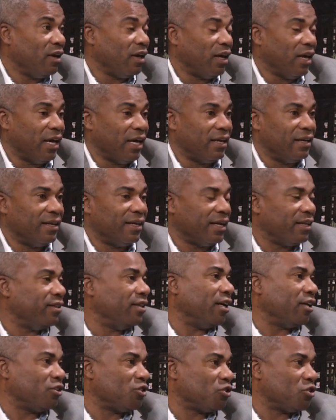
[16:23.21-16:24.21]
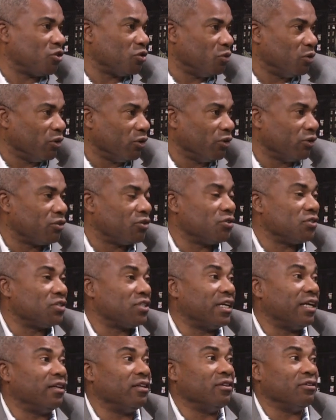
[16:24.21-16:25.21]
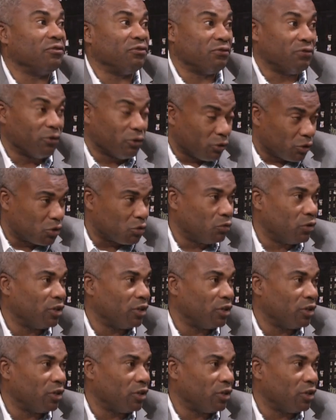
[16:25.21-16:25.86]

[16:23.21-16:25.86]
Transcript: and led that store to selling the first